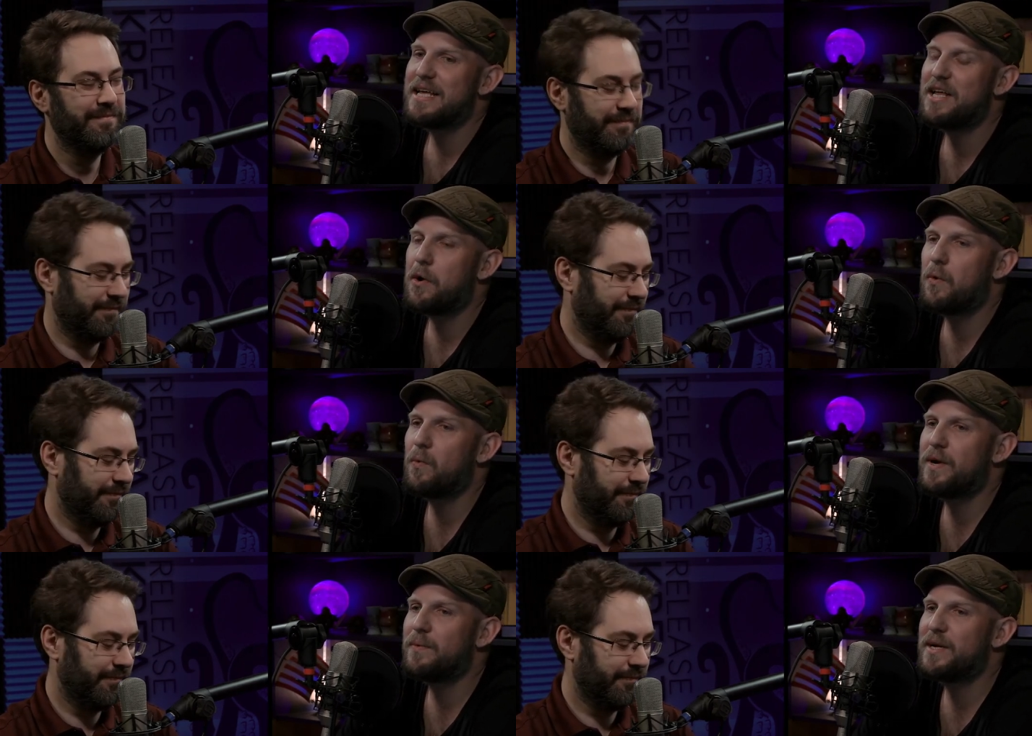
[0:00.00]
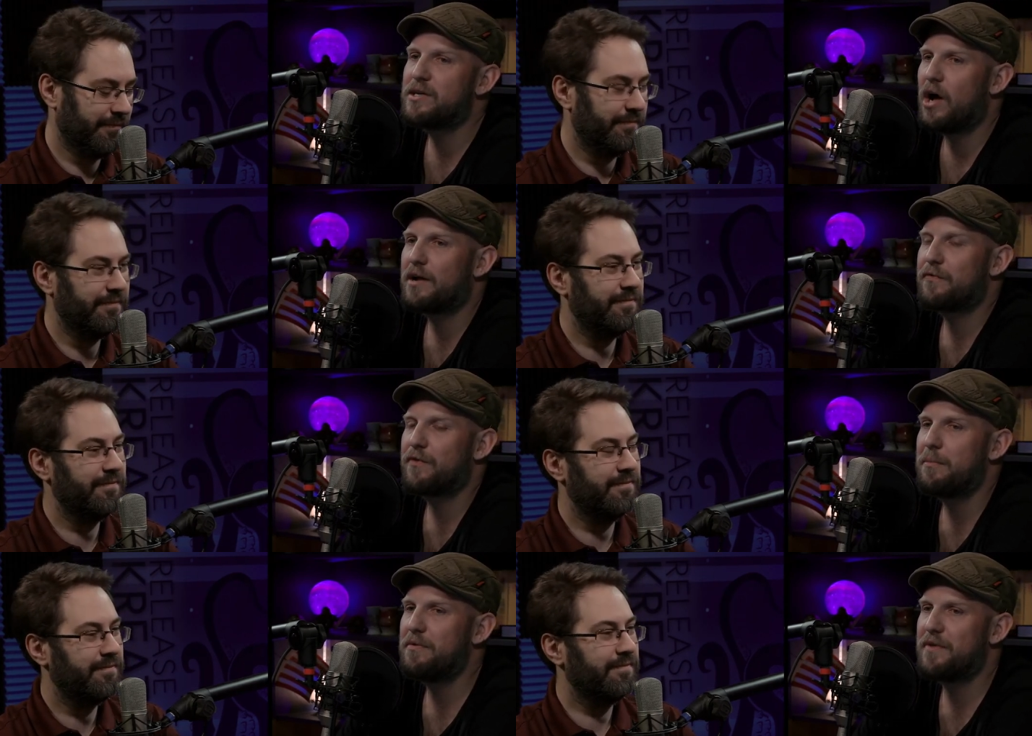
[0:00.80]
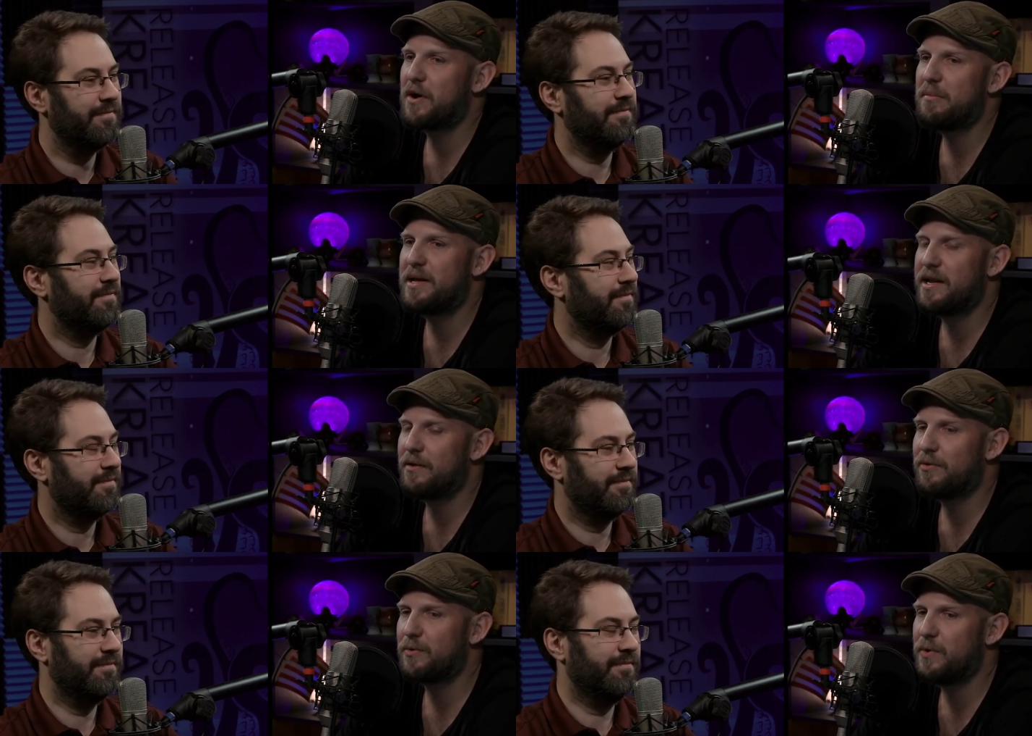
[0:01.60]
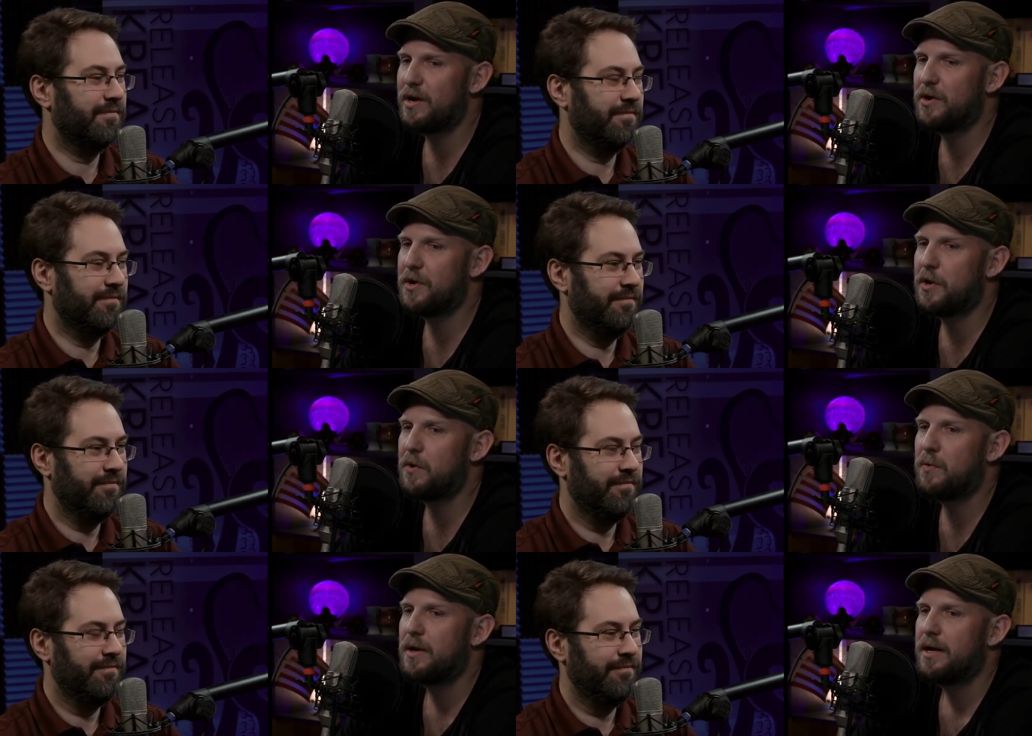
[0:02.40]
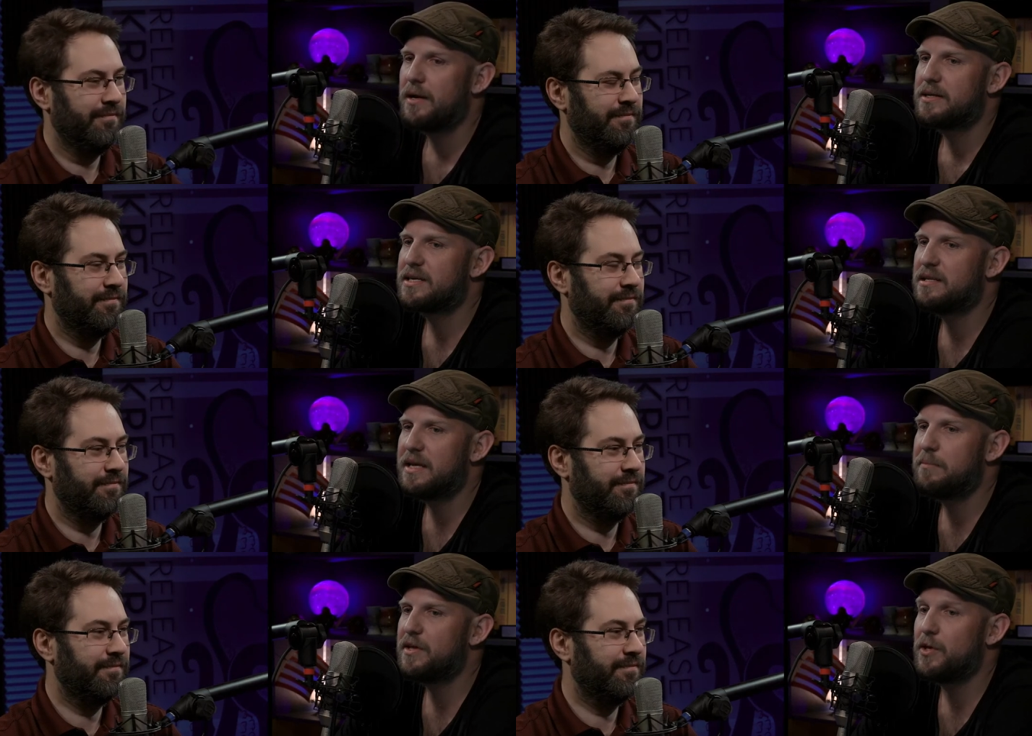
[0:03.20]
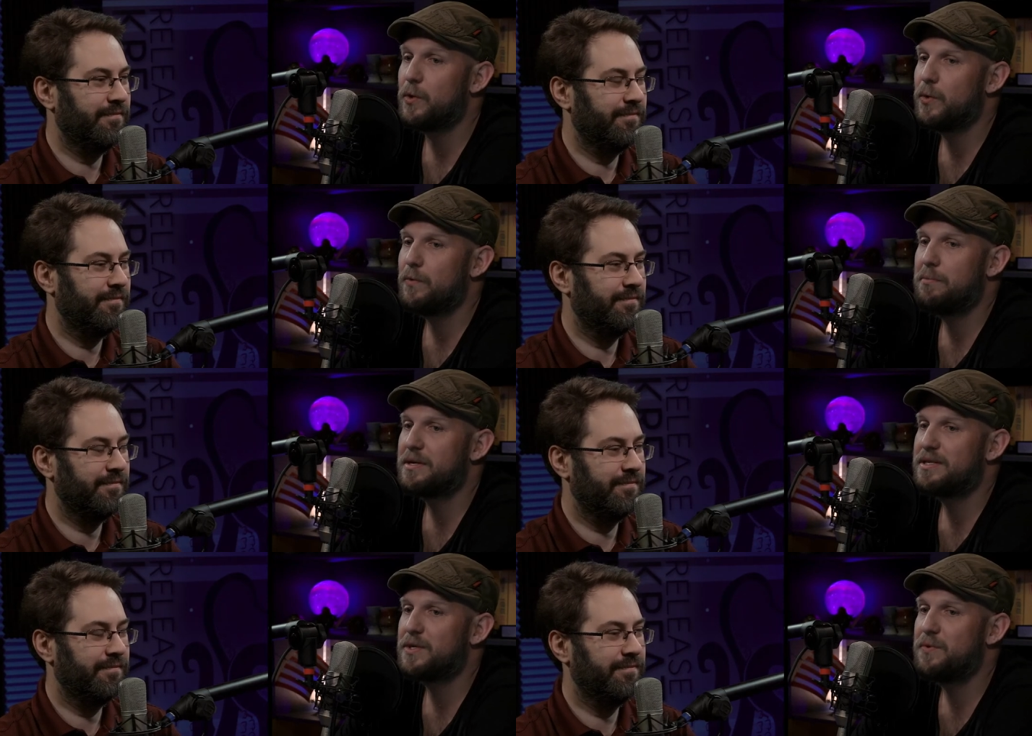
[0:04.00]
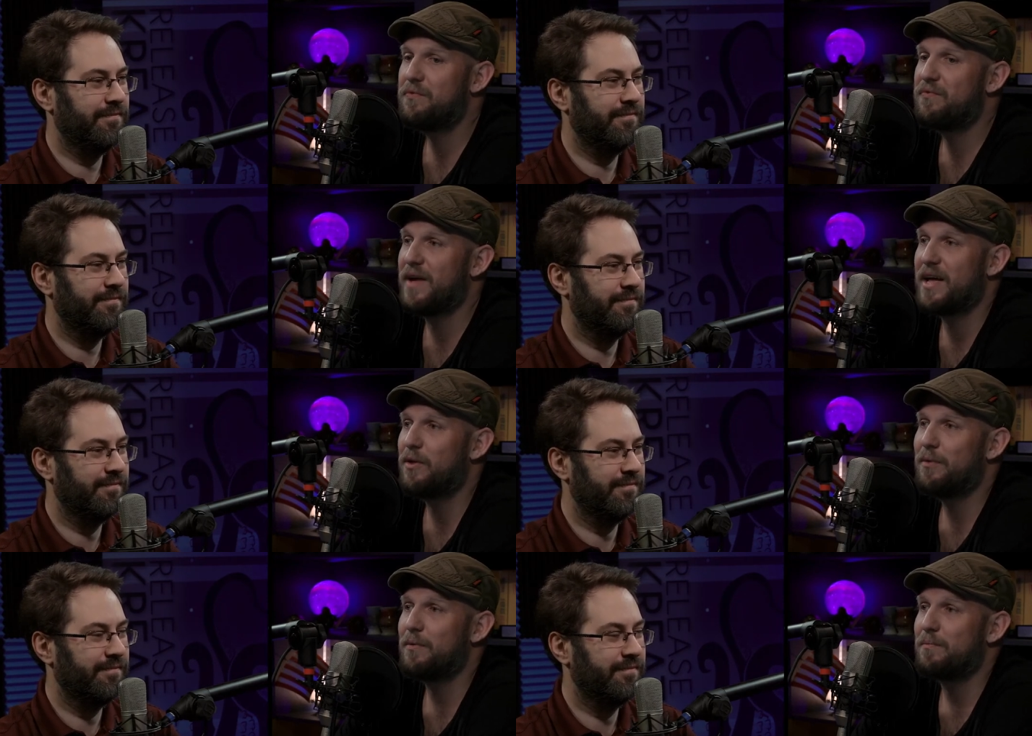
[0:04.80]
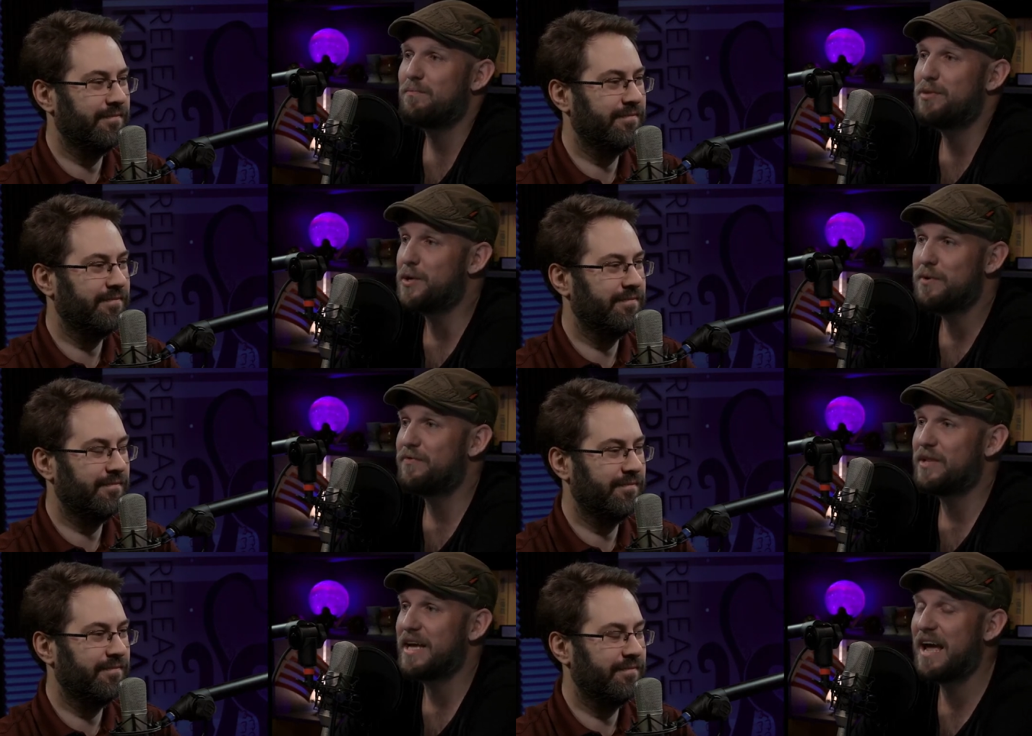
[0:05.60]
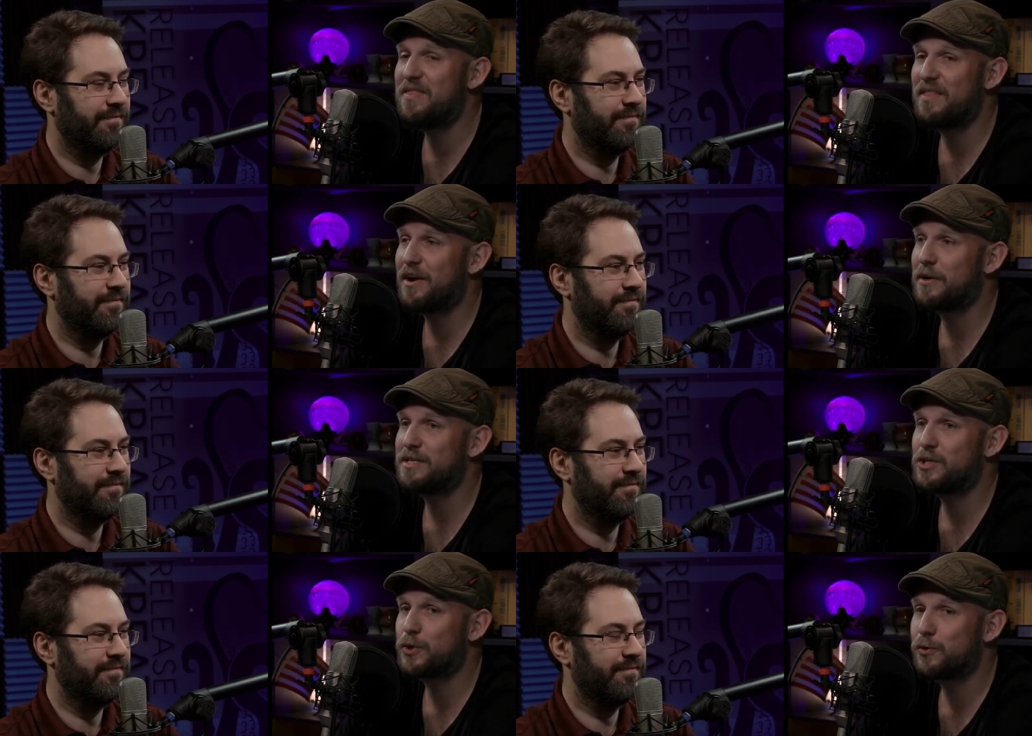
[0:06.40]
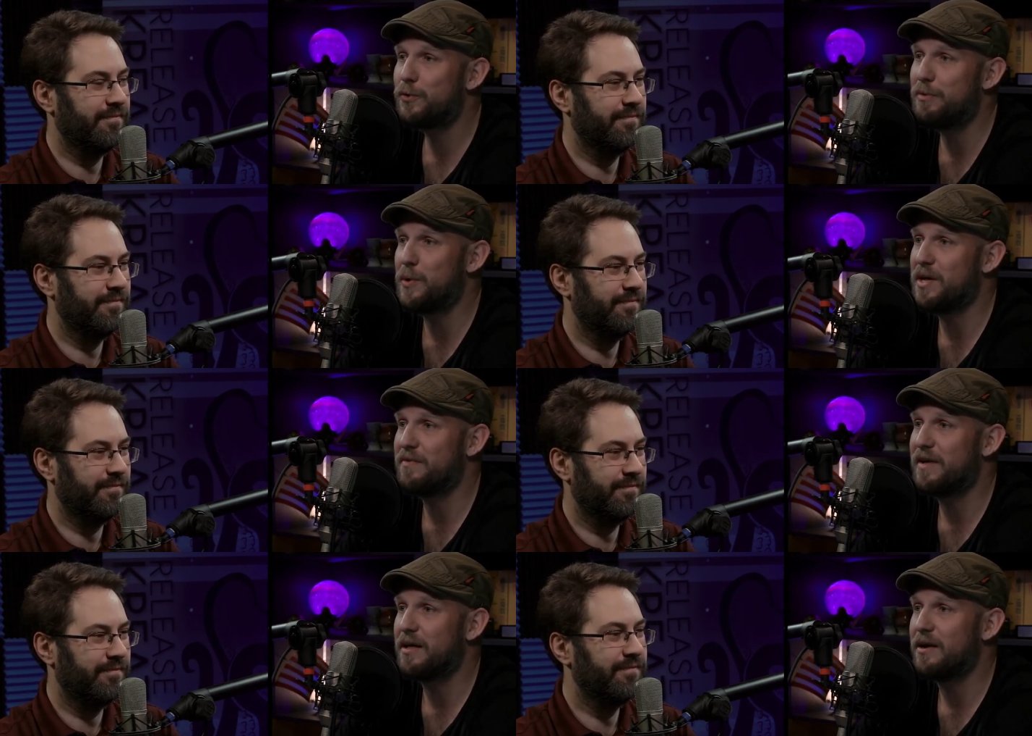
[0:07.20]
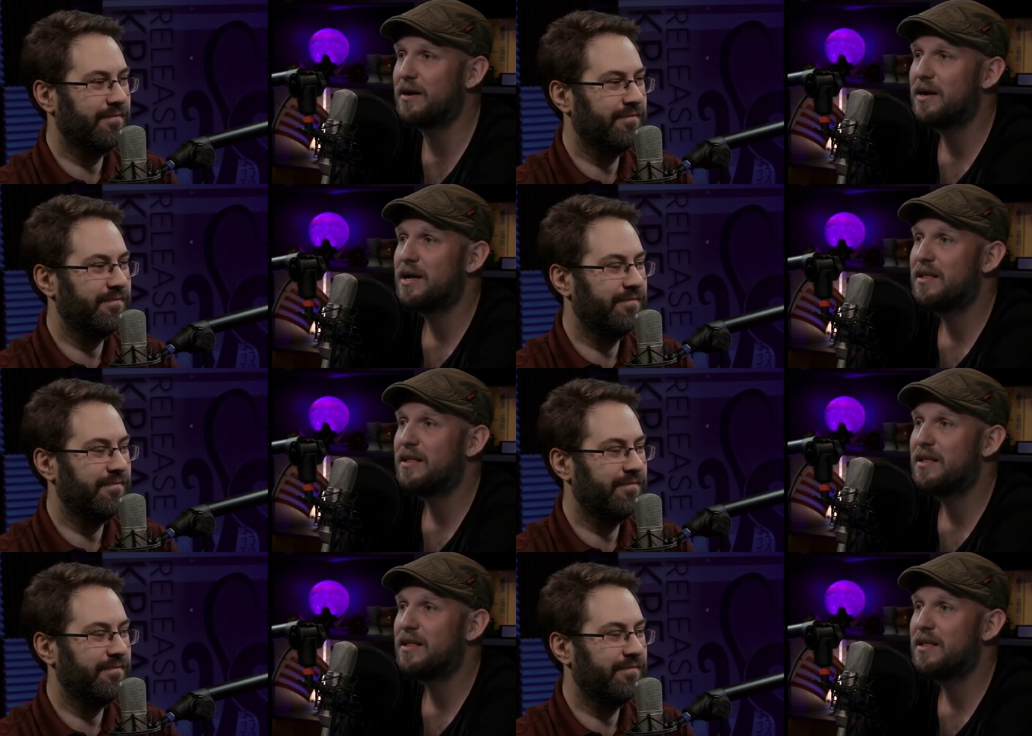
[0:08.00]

Speaker 1: you know we we talk from the very beginning through here. You know to gleam the cube to fail beautifully, and that there is true beauty in failure.